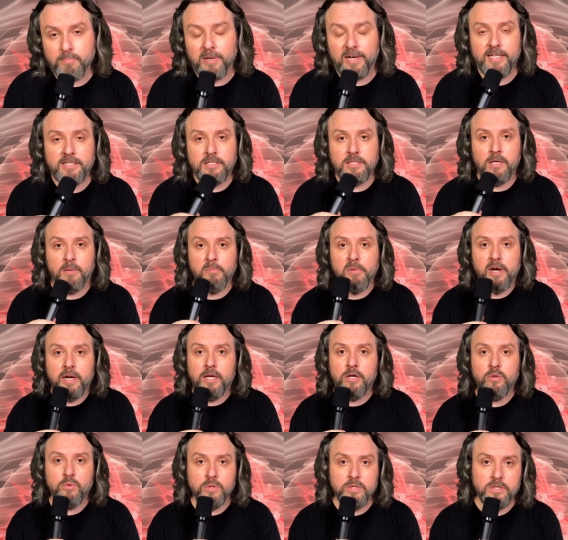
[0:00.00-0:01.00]
by
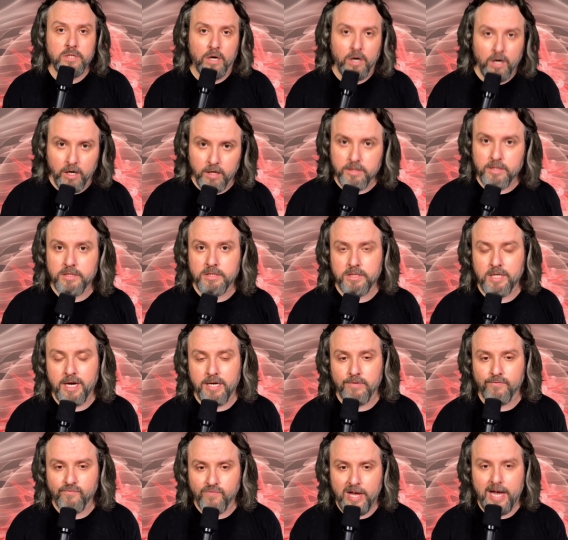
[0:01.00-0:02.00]
somebody who is on the
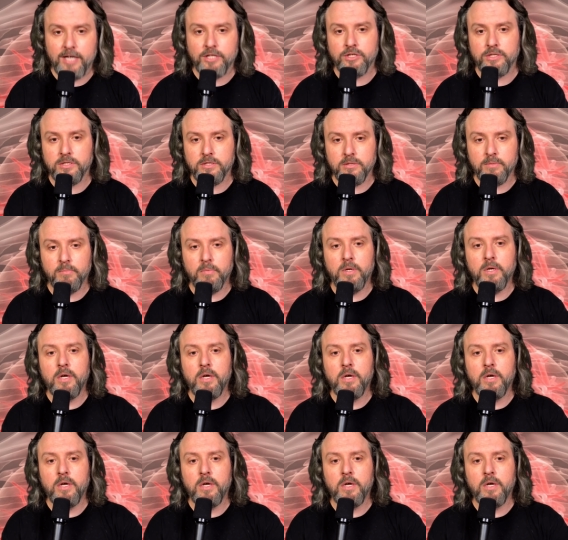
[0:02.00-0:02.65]
side of fascism.